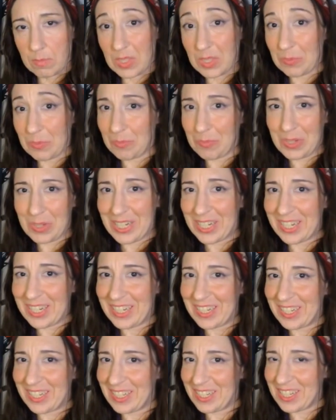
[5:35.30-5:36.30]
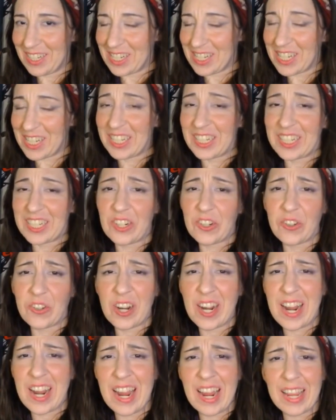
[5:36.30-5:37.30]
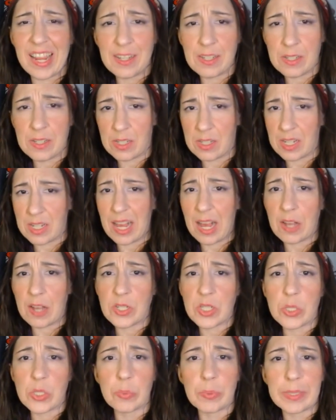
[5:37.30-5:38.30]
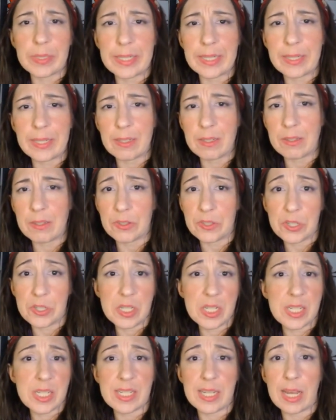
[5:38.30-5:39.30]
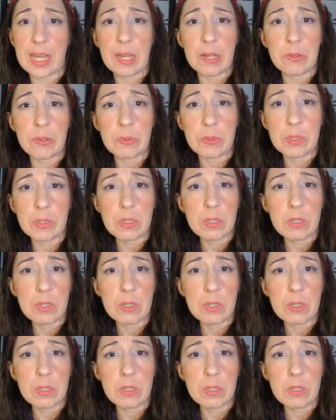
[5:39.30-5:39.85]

Amazing grace, how sweet the sound.